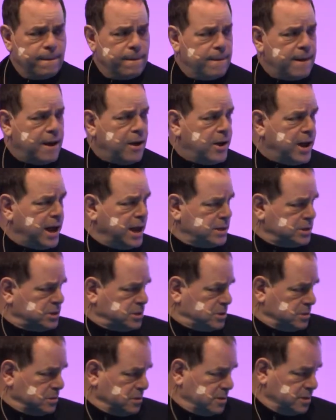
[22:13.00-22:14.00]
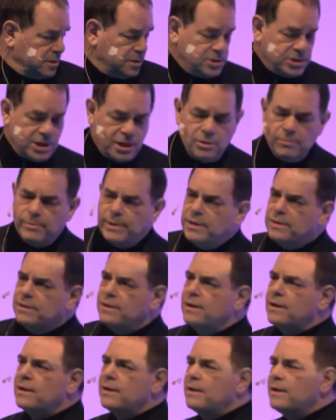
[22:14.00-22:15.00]
Now, as gentlemen
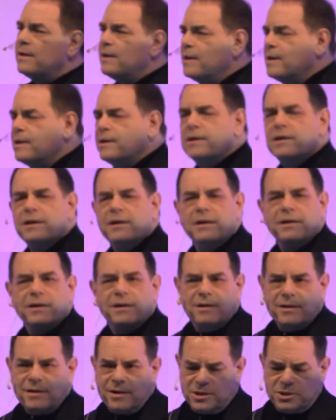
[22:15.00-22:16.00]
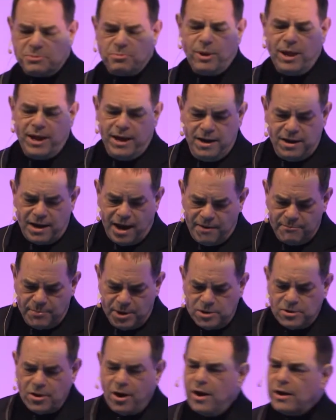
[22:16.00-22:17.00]
explained, I've
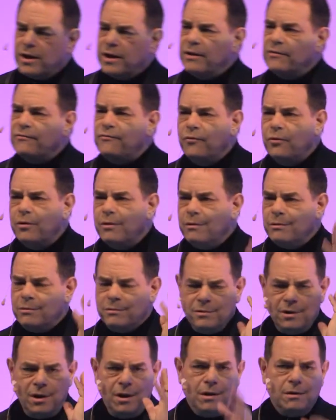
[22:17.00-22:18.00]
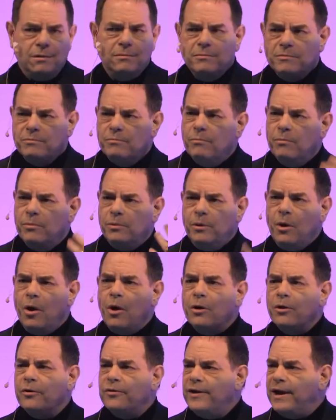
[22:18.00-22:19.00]
been talking for
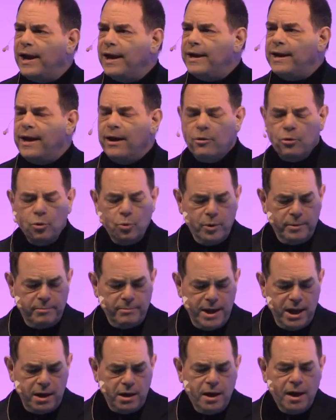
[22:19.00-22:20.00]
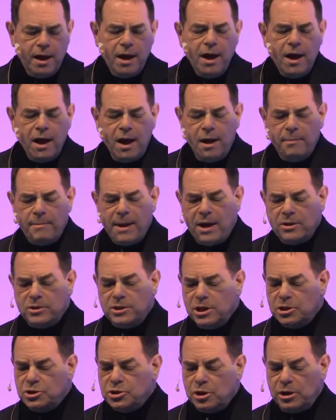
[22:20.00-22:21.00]
longer than I care to admit about
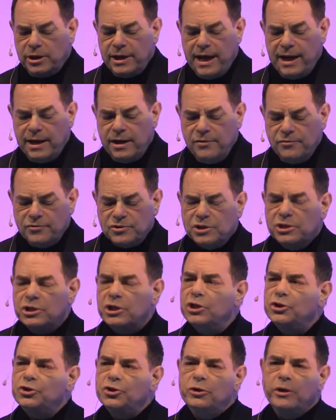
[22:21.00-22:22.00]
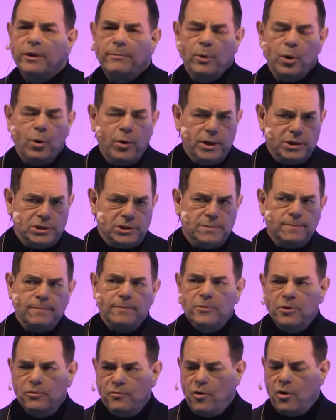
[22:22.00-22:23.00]
digital natives and digital immigrants.
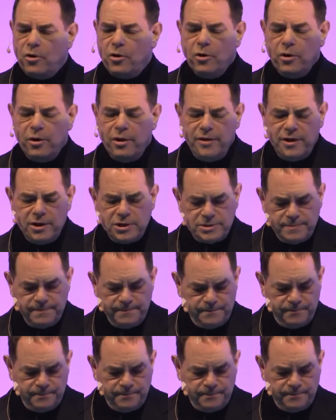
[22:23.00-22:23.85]
You all heard of this.